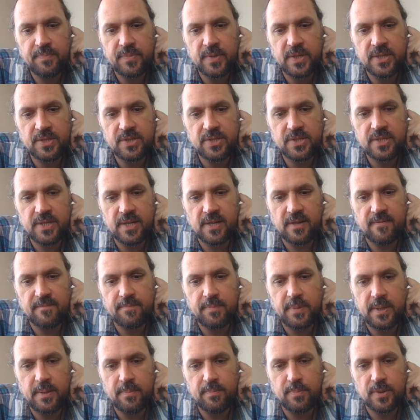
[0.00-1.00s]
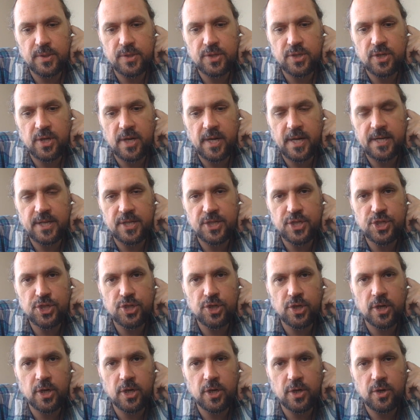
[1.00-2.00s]
instead of people trying to
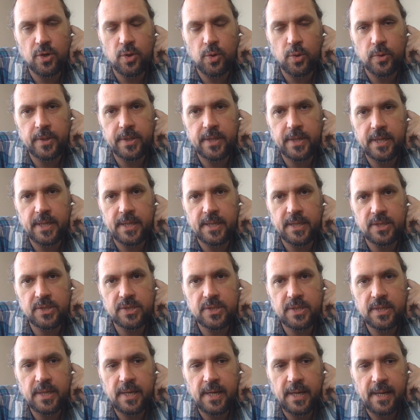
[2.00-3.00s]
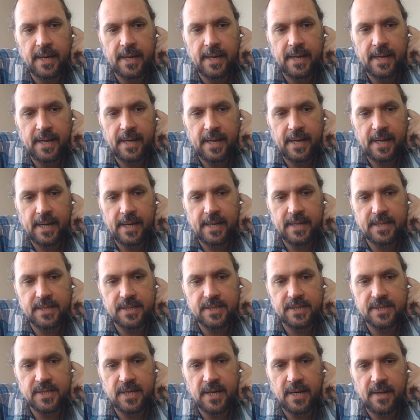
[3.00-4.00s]
sugarcoat things
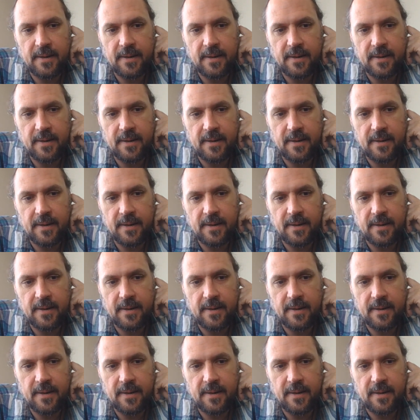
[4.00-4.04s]
and